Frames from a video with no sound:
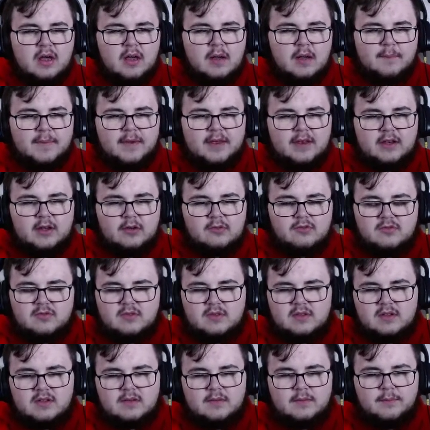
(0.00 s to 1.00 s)
But, you know,
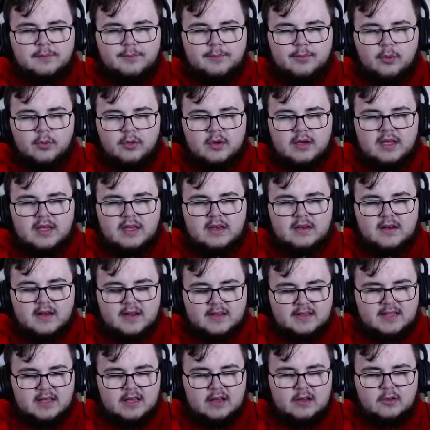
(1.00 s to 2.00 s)
bulky
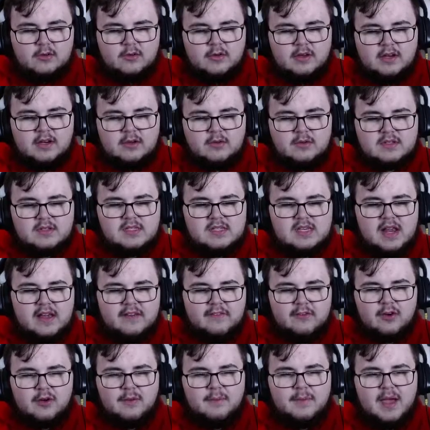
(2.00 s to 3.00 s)
Noctile, you know, is
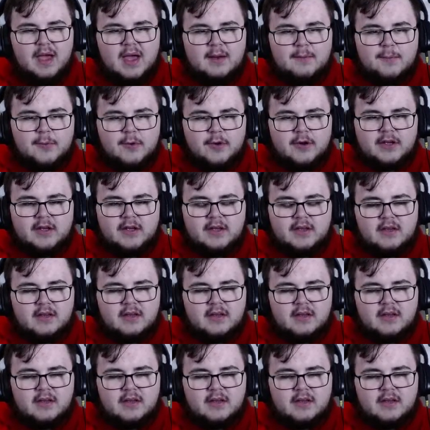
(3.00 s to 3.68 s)
never a bad bring.